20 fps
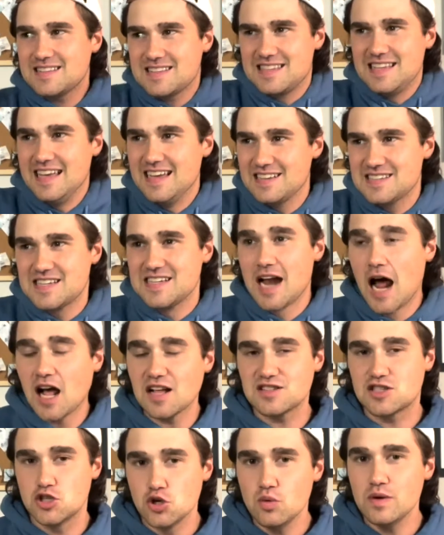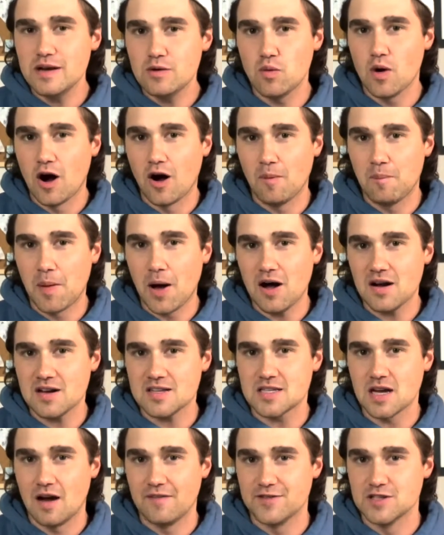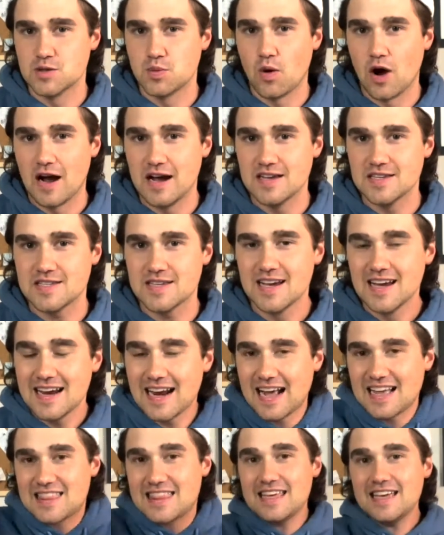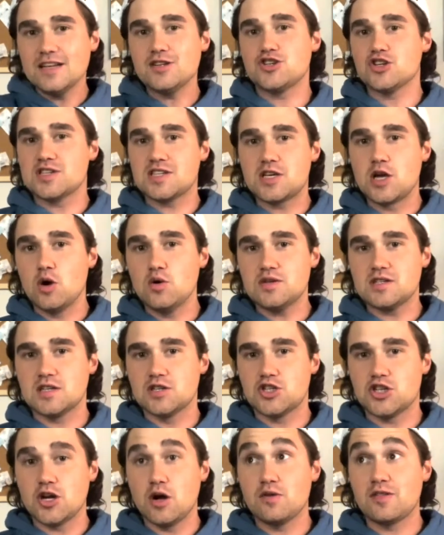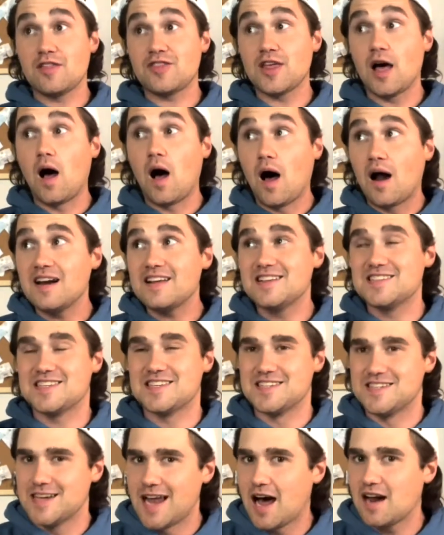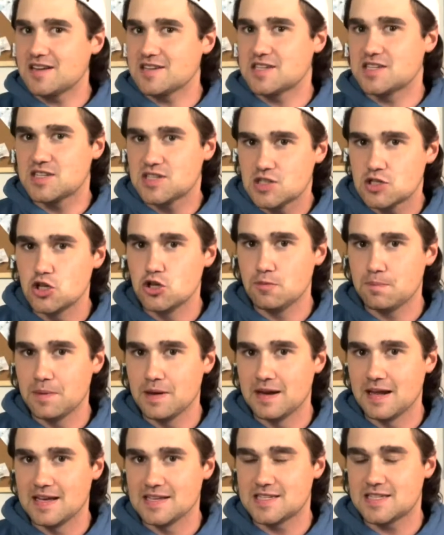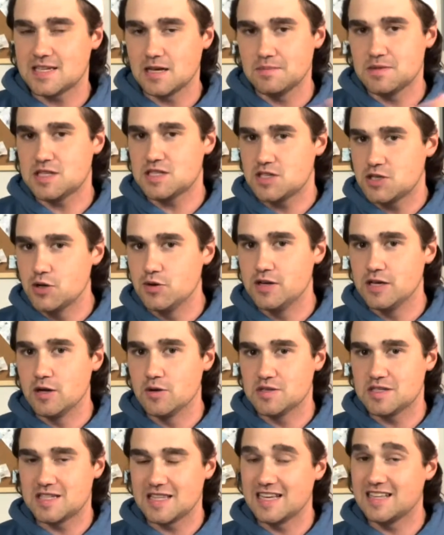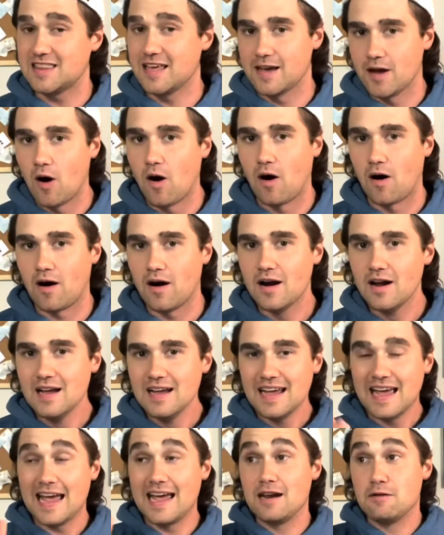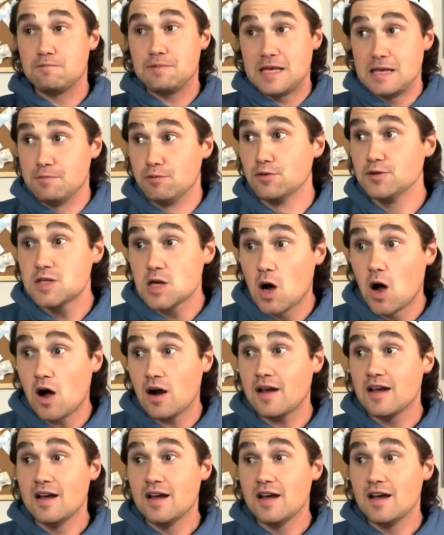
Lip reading: is not doing well box office wise. And I think it just goes to show that the audience is not as stupid as some studios think they are. And people talk,